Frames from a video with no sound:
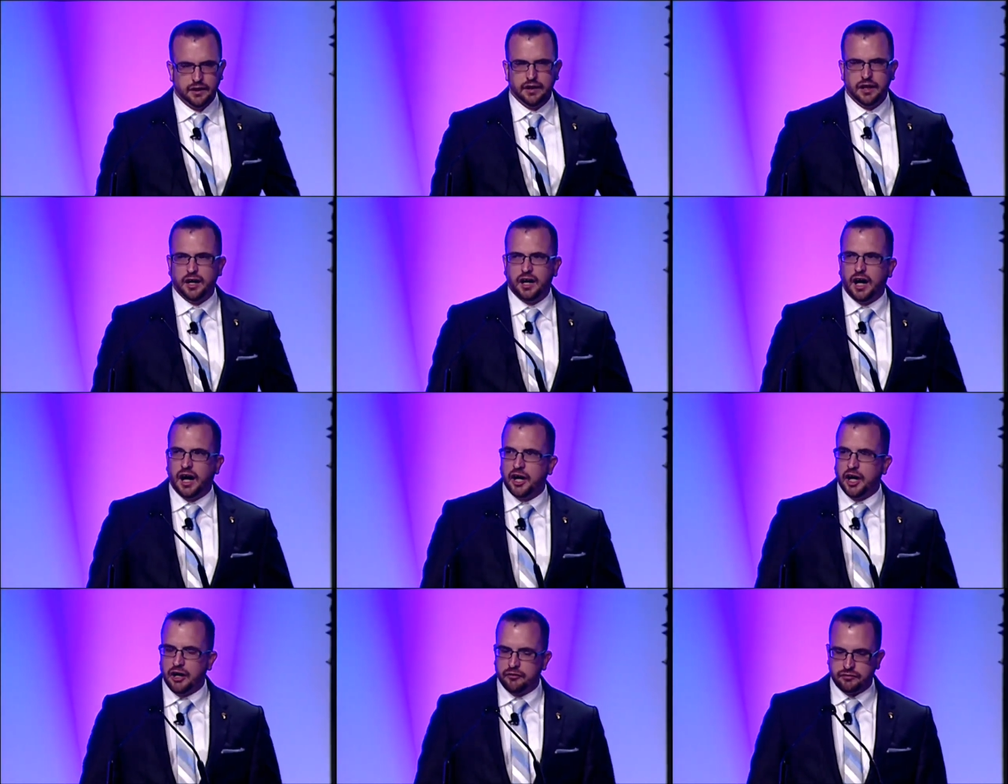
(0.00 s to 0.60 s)

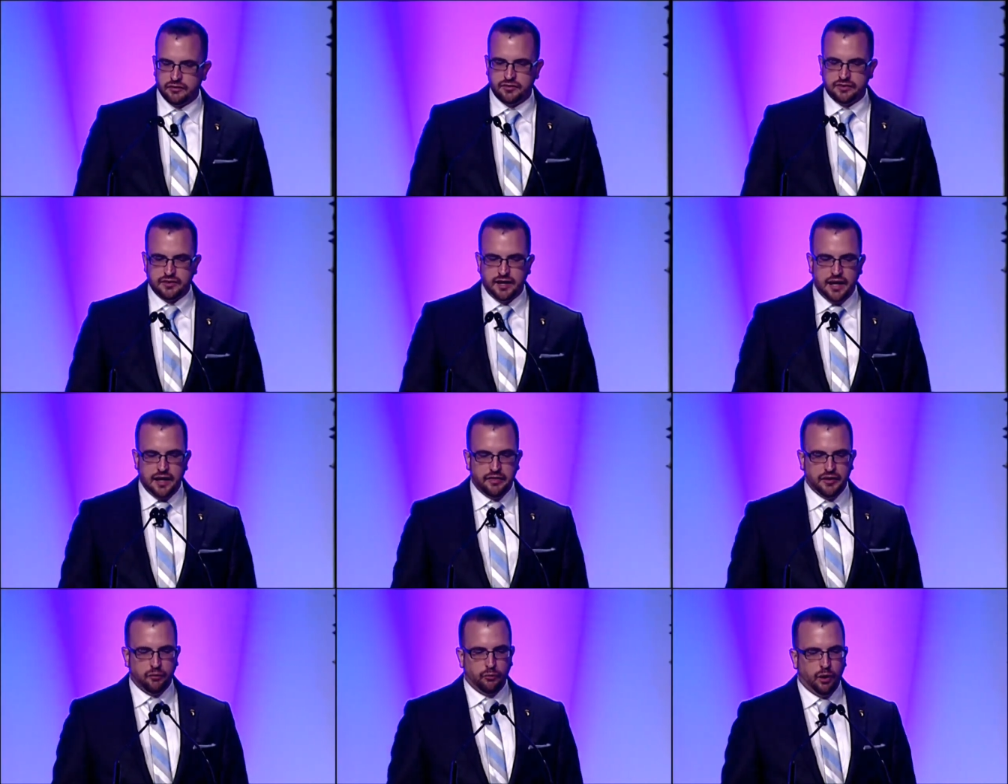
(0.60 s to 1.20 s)
I often say
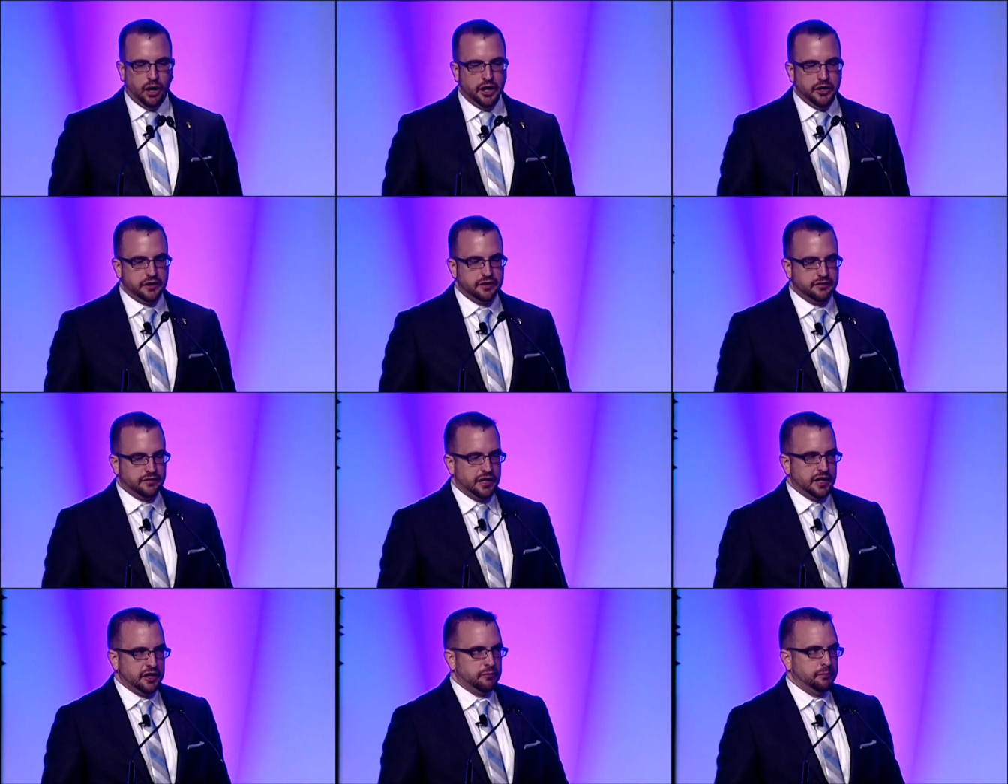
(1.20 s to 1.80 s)
that while you can
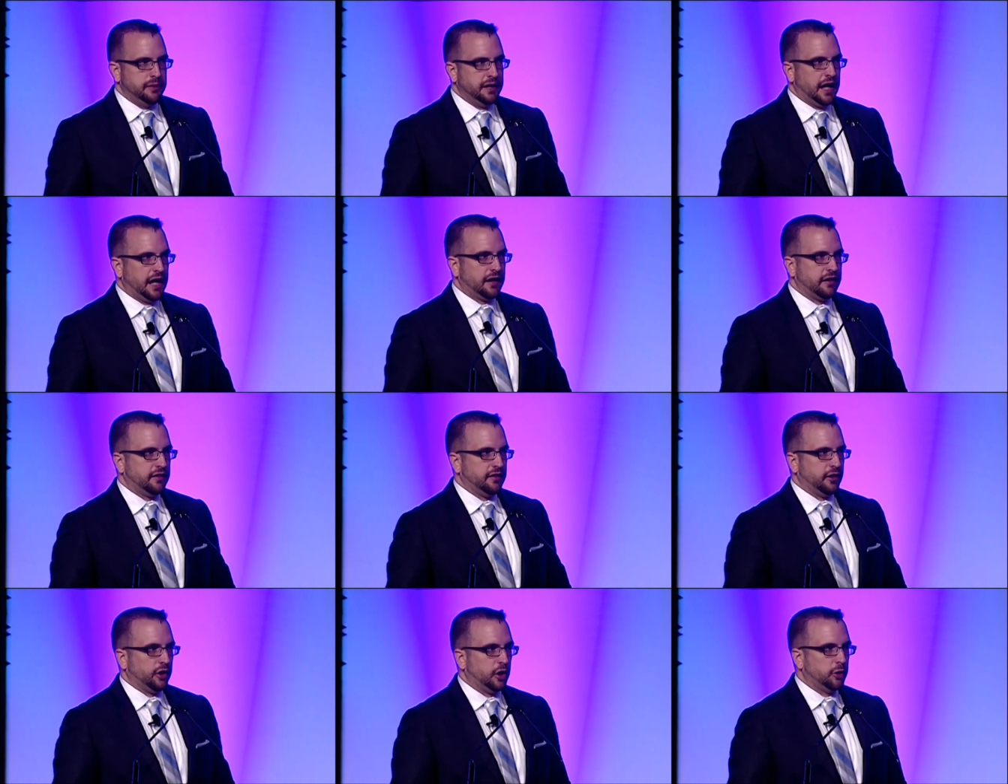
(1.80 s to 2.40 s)
take me out of
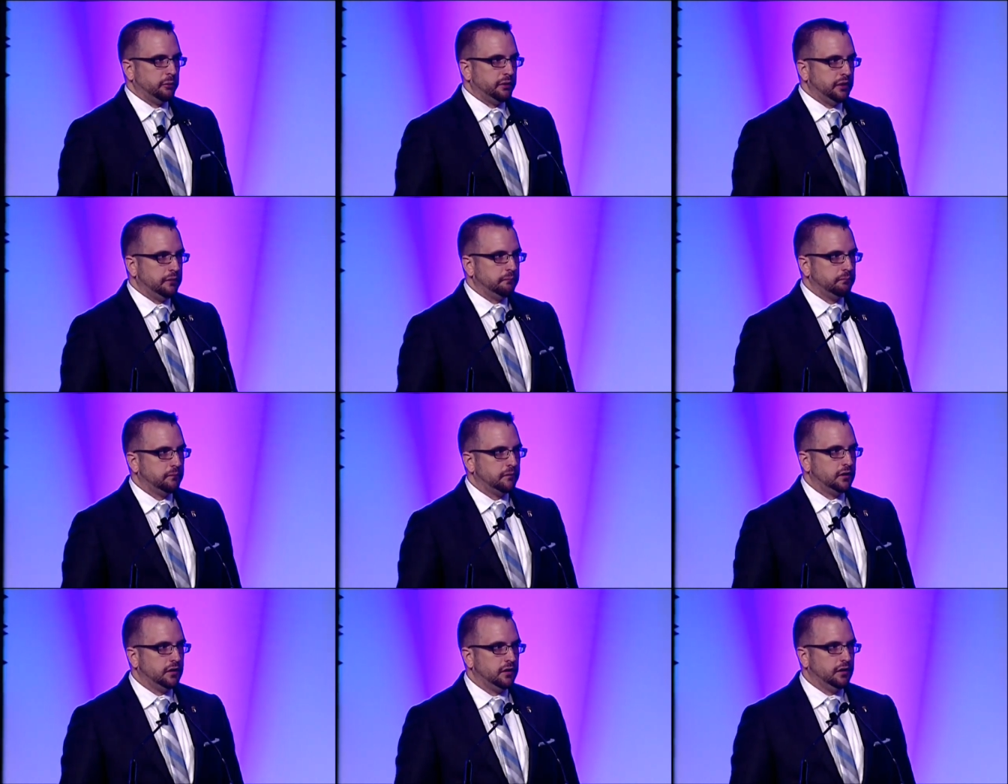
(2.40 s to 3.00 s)
the Army,
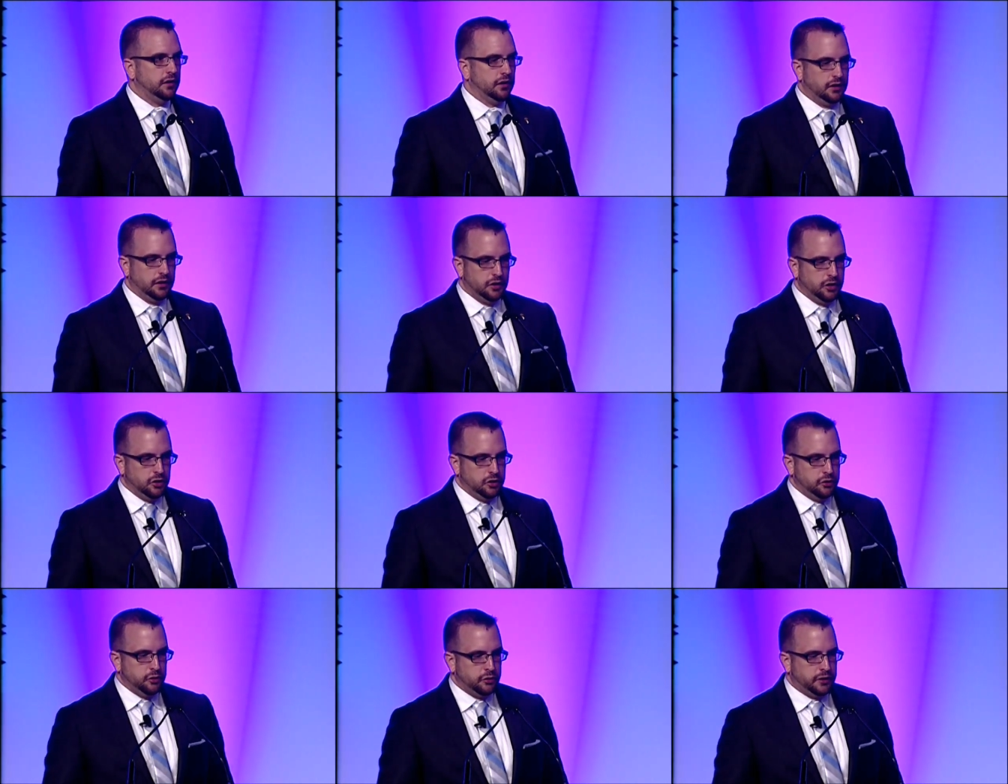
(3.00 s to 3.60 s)

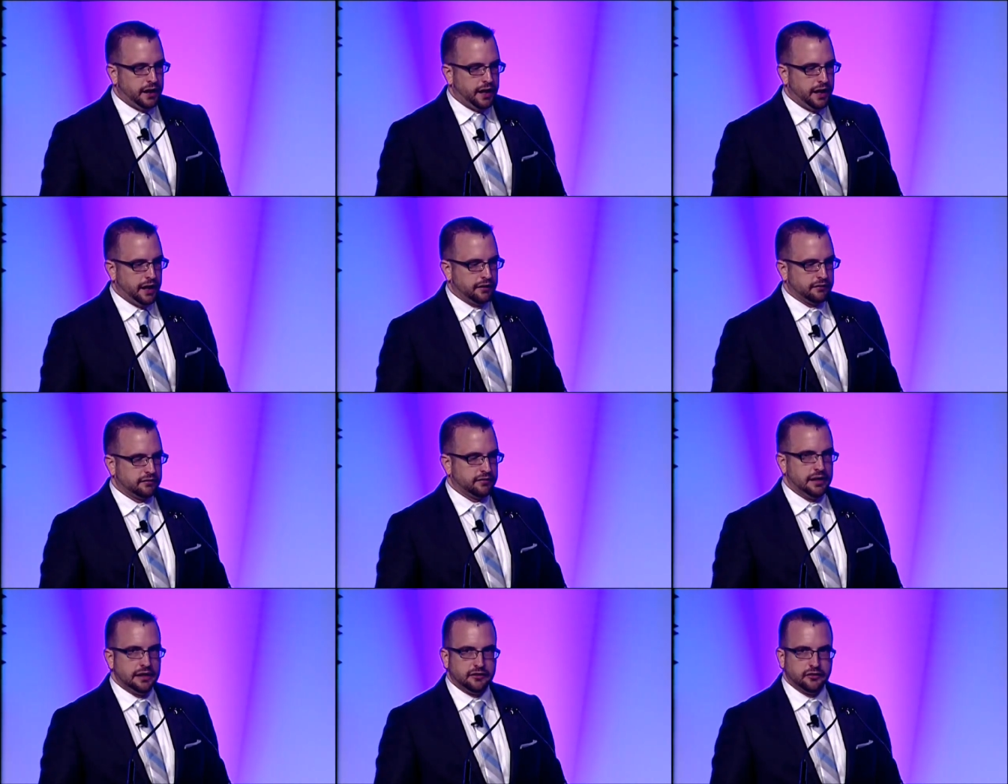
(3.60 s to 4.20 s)
you can't
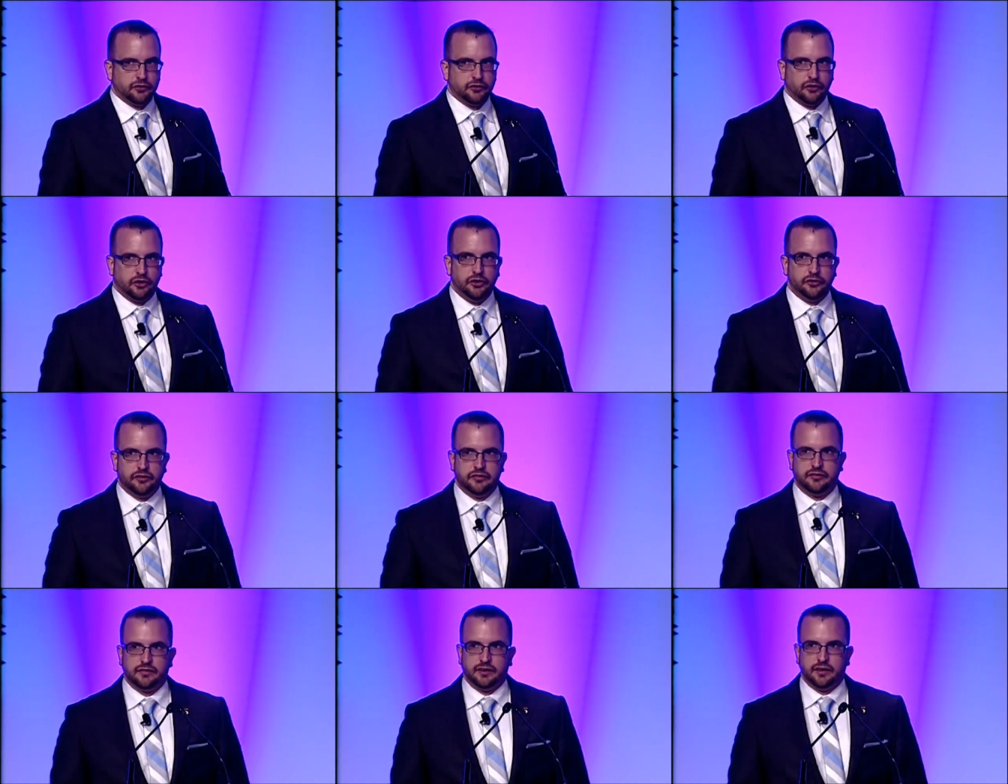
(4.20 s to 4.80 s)
take the
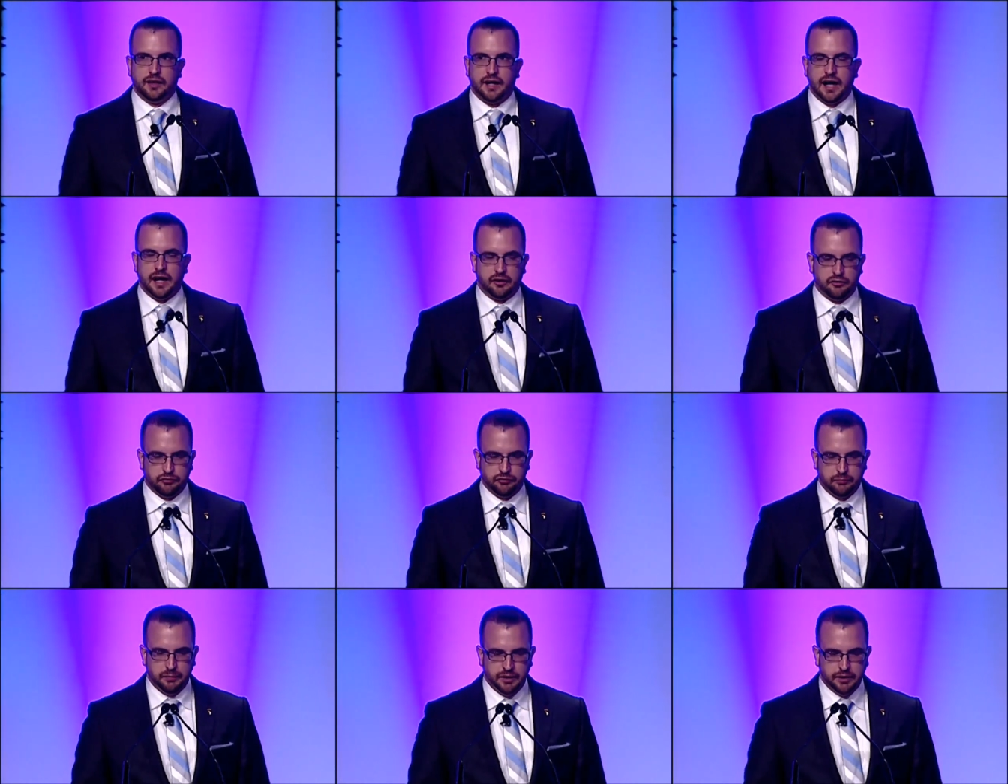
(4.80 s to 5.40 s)
sergeant out
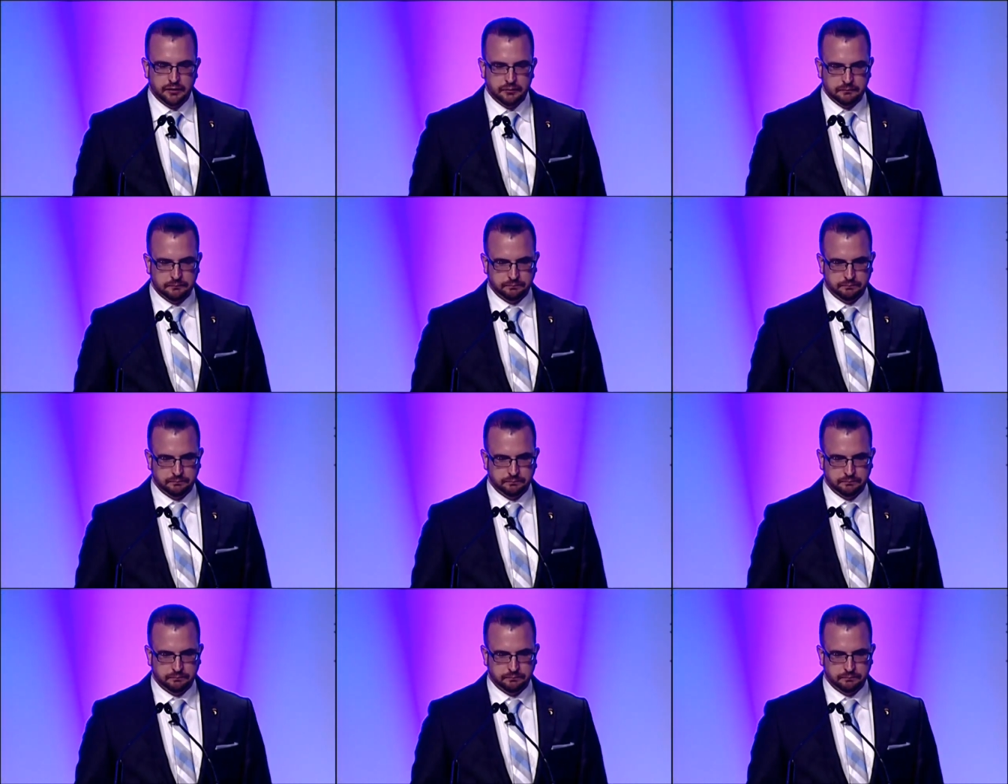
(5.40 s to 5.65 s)
of me.